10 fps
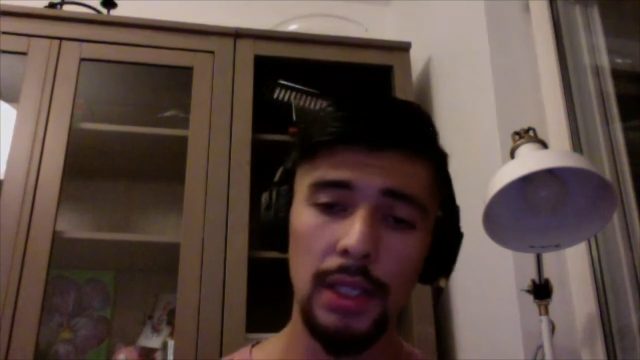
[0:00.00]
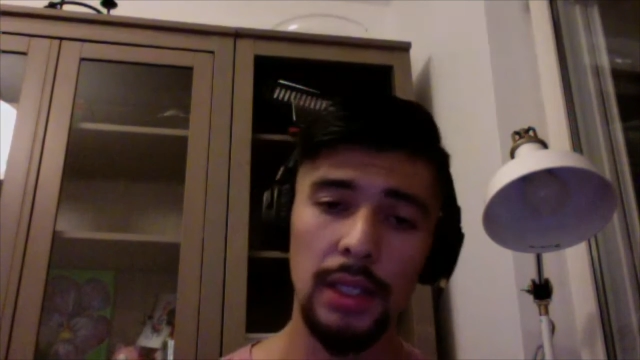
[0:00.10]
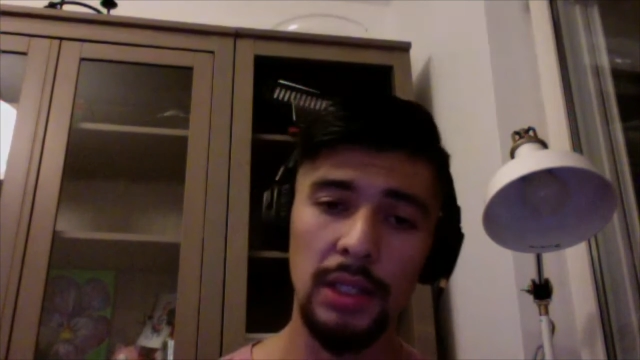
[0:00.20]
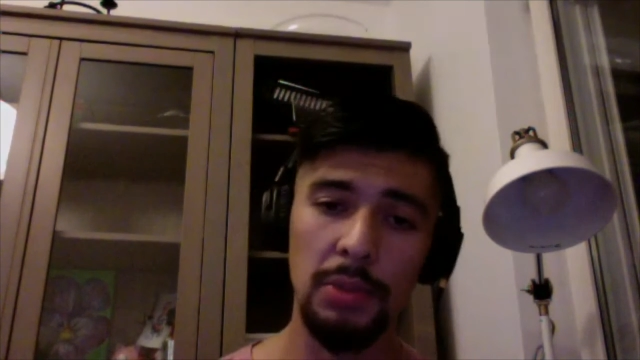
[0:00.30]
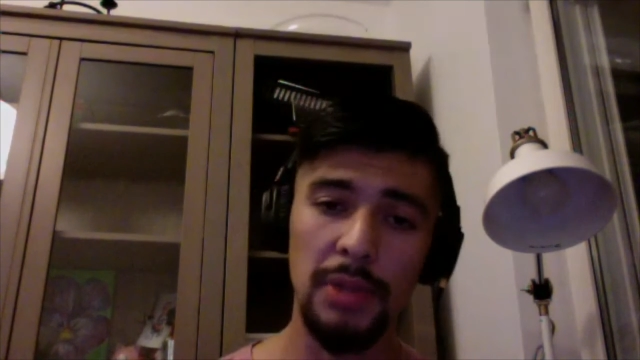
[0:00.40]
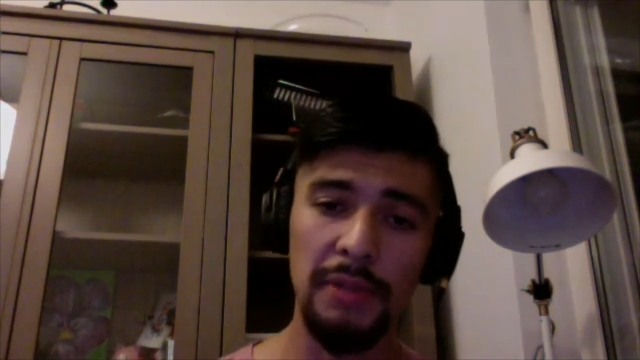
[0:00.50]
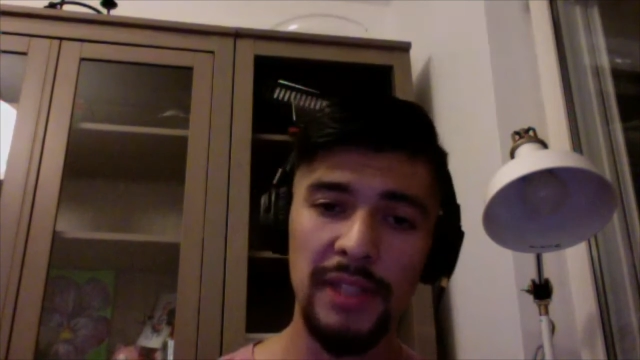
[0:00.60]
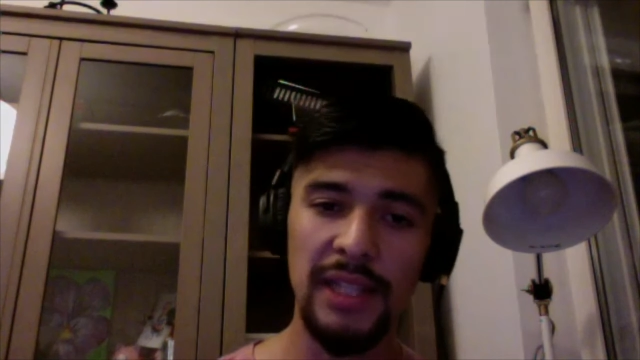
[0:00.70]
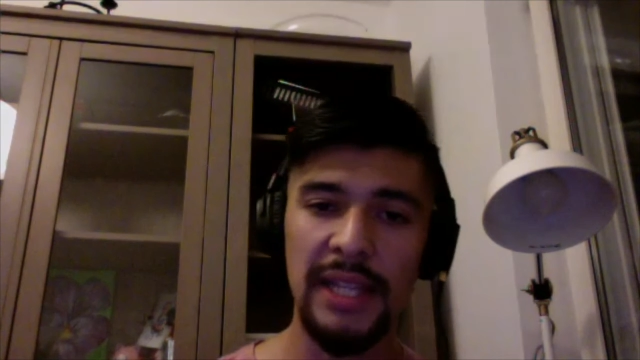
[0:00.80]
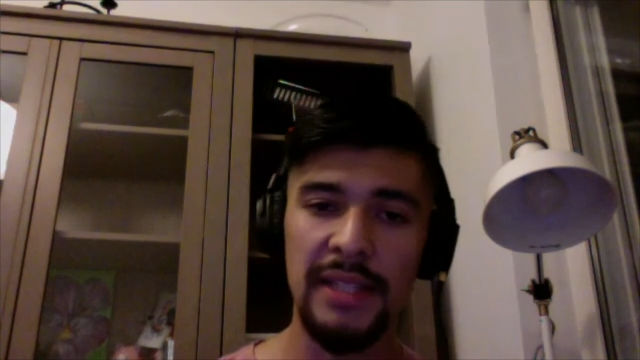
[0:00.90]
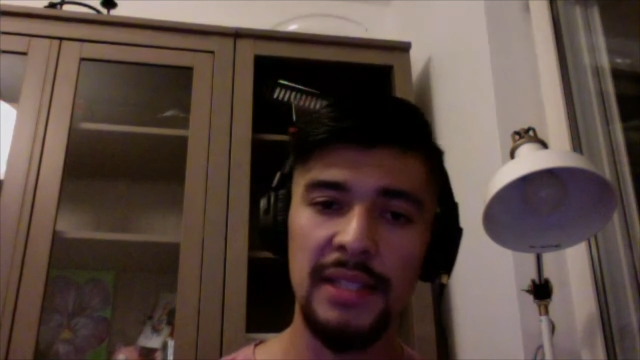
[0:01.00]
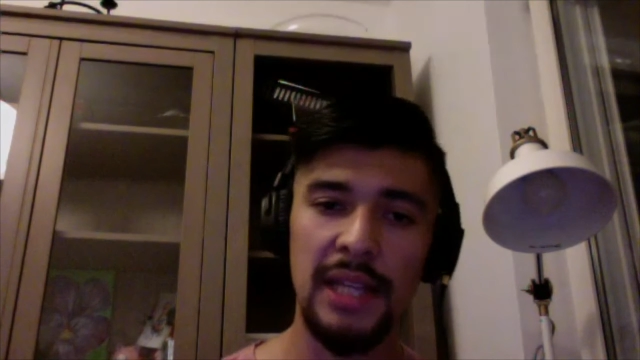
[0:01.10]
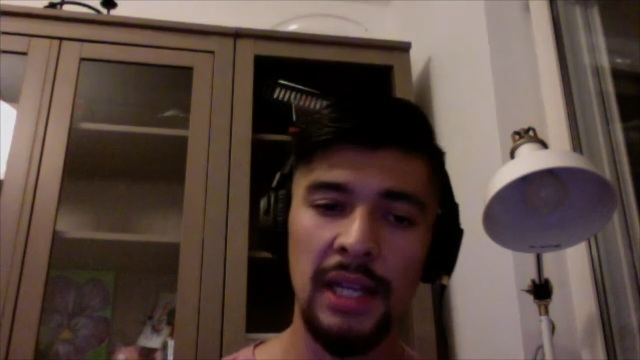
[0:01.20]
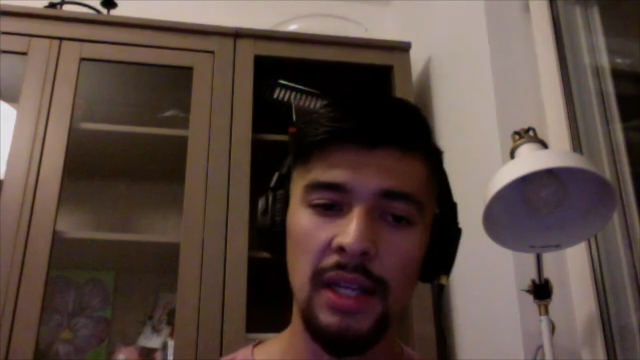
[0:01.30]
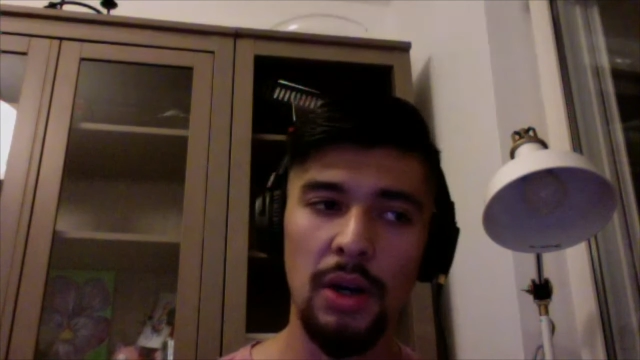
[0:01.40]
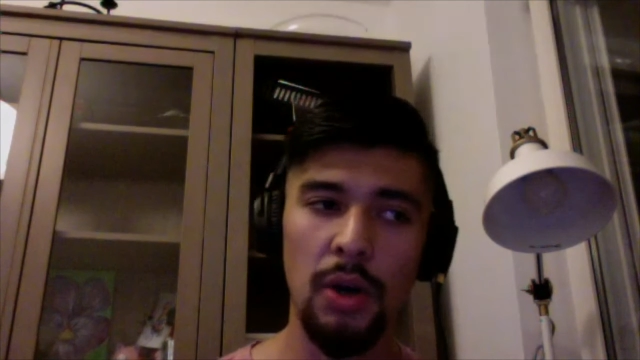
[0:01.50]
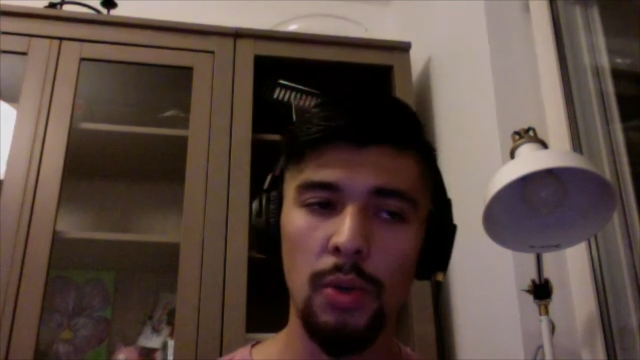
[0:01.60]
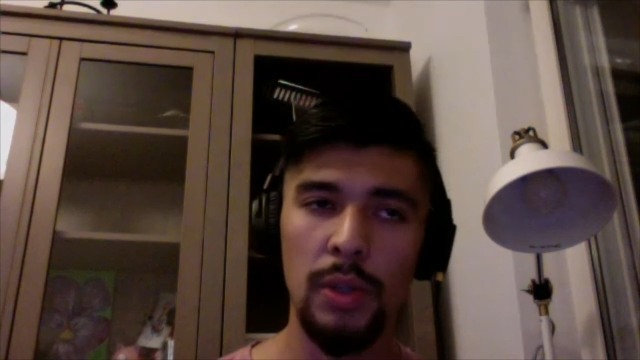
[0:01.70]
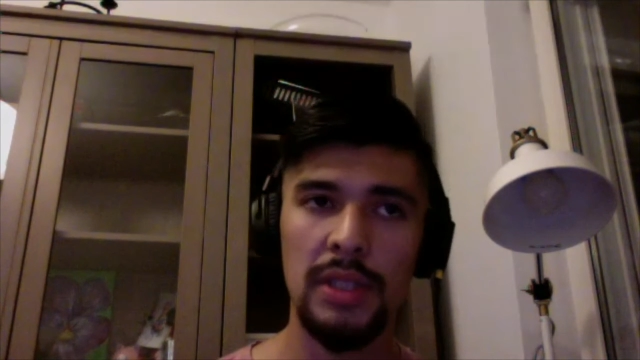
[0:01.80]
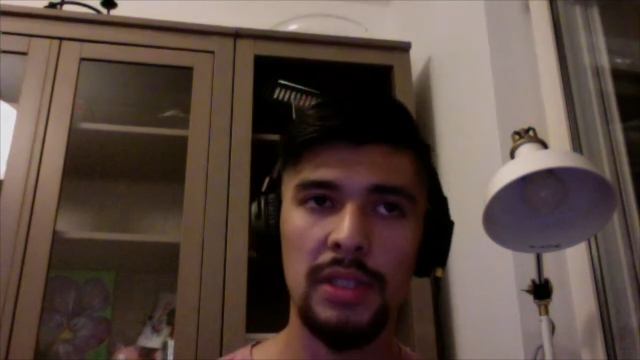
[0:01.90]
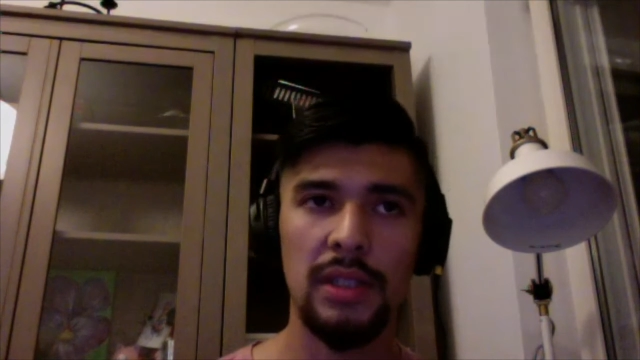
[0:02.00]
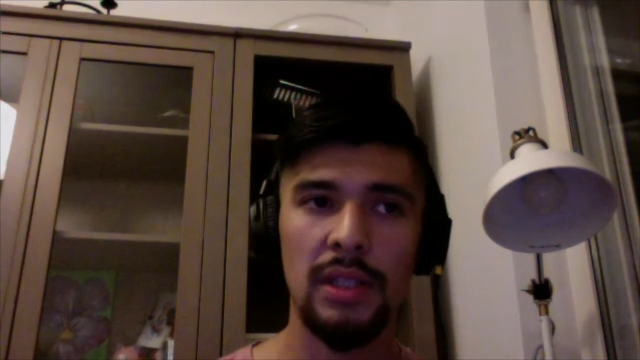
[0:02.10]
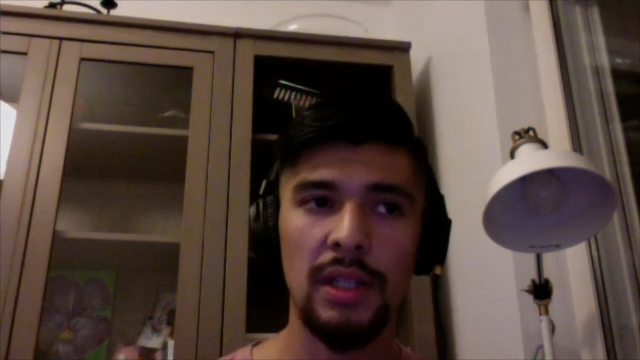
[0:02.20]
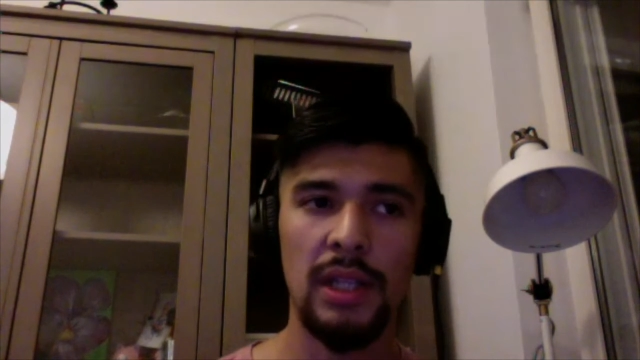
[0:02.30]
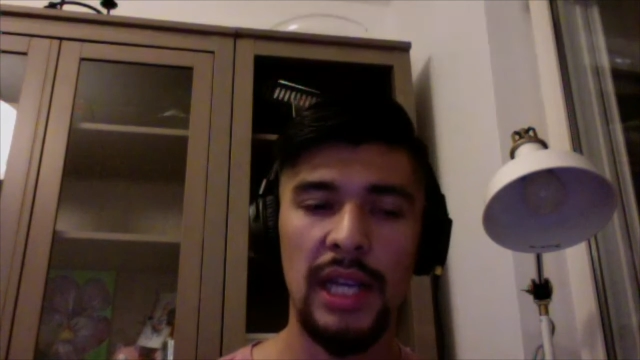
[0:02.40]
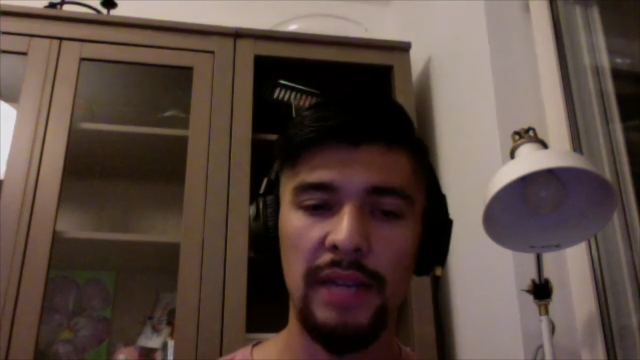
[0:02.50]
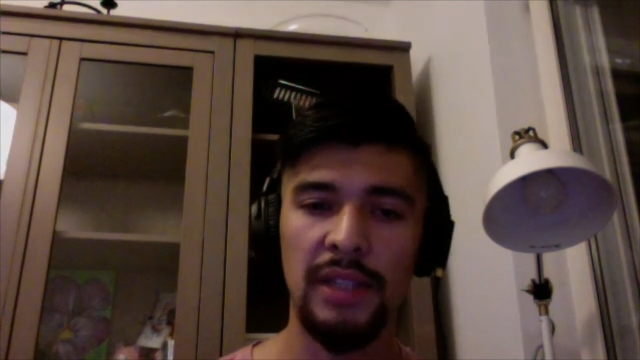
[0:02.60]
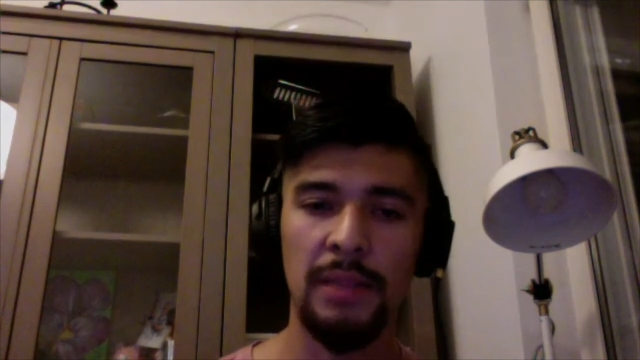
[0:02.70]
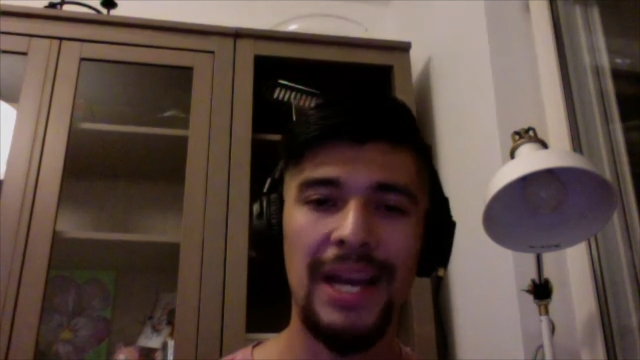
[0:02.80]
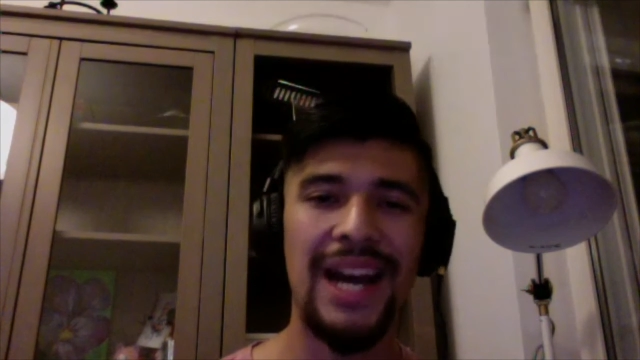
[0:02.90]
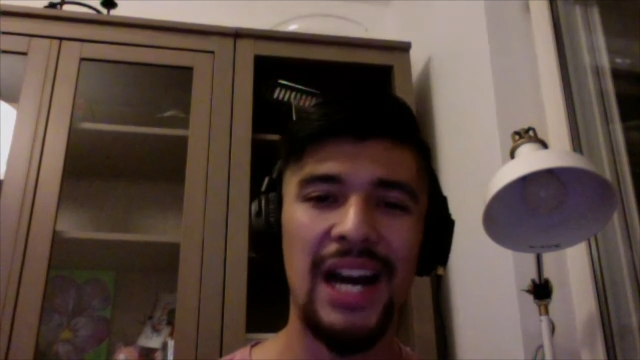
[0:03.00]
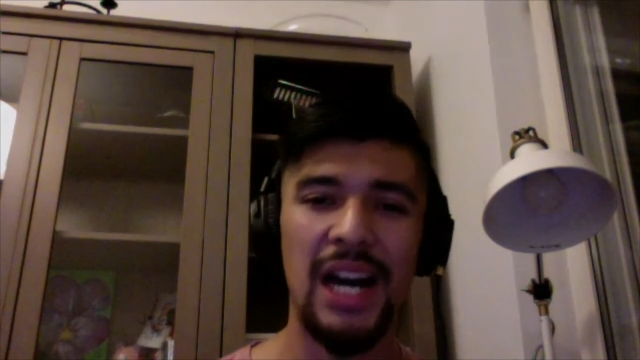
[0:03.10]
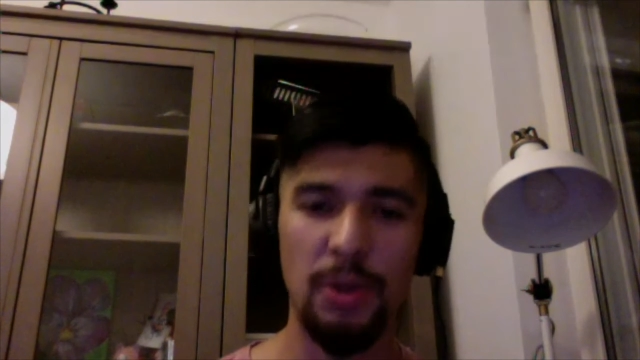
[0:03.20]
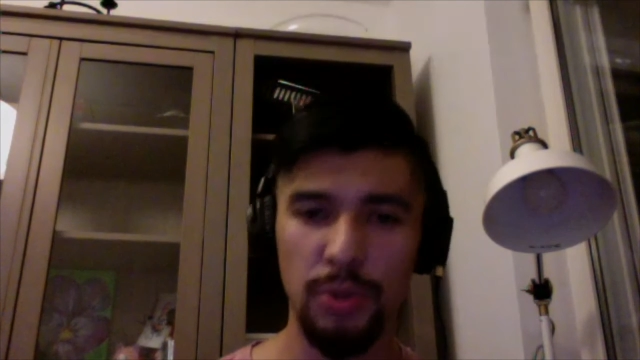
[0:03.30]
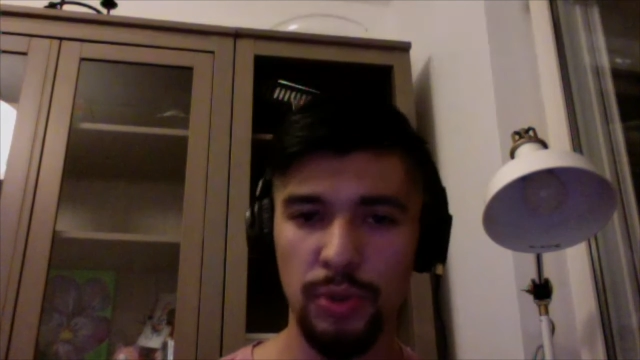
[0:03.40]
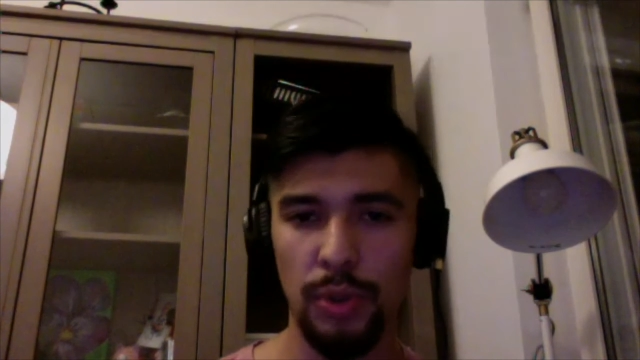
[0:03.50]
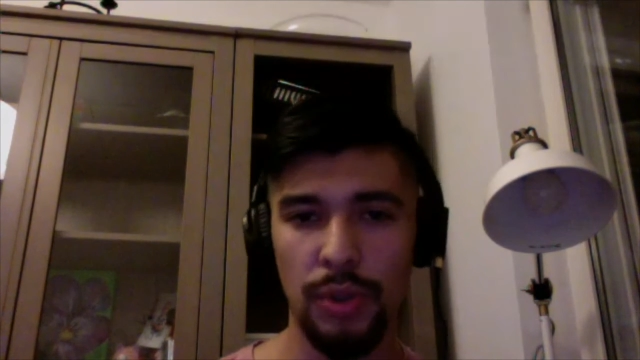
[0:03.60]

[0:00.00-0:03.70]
The Ruffie classes, I always have them outdoor.